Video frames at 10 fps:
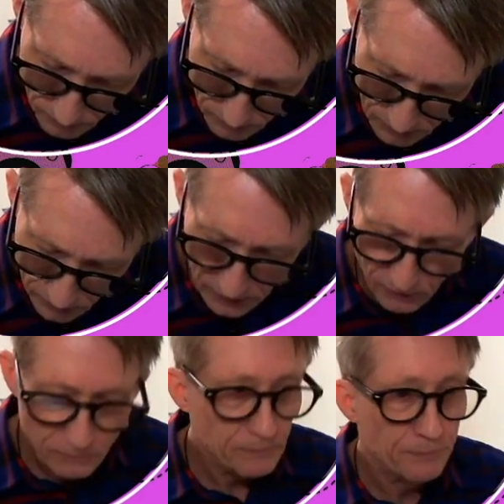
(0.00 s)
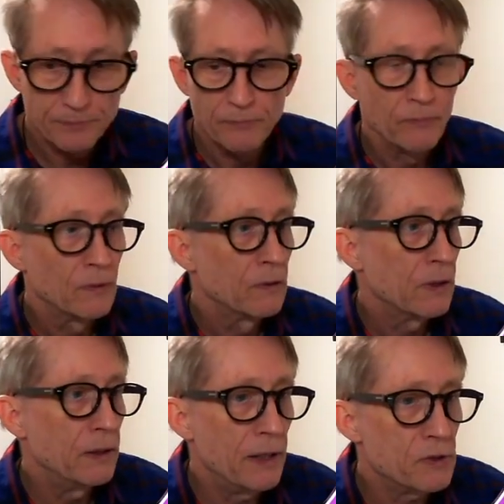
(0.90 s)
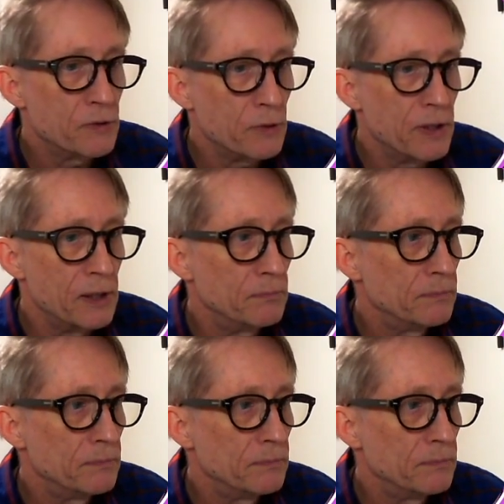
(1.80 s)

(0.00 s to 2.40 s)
There we go. Okay, next frame.